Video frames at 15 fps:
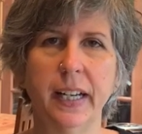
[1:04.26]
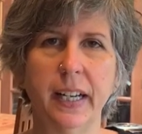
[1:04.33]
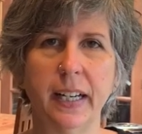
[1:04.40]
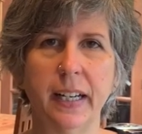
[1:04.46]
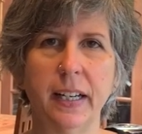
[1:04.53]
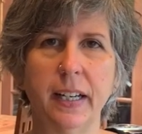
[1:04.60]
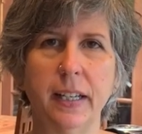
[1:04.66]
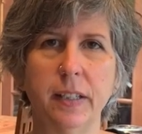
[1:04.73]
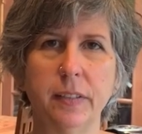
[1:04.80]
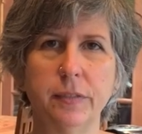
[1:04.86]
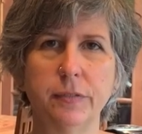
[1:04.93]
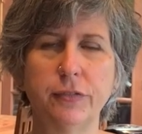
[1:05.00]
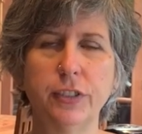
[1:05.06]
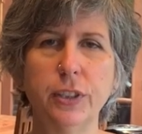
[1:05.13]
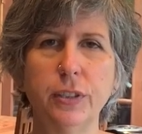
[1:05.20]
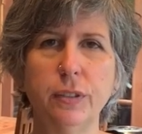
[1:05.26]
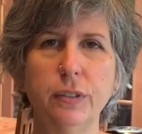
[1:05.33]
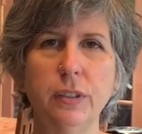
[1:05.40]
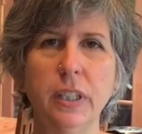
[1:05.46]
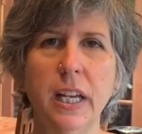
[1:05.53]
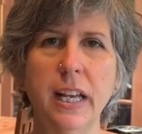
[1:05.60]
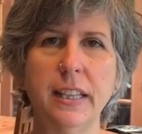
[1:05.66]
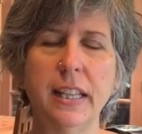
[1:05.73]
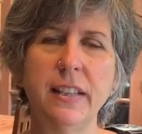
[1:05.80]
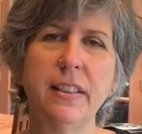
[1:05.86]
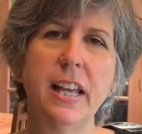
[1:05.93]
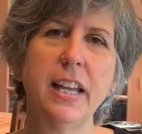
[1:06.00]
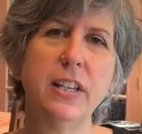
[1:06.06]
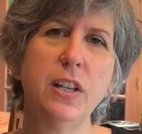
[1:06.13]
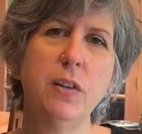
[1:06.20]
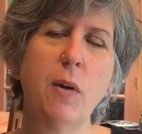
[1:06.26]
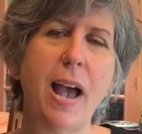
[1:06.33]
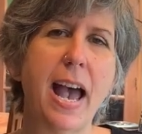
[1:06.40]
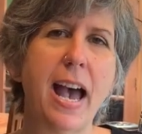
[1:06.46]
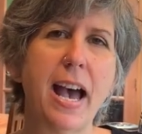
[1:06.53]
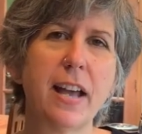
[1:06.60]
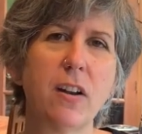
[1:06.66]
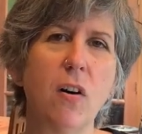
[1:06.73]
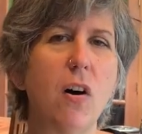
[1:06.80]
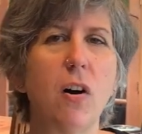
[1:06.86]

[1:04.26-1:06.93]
uh, food that then you add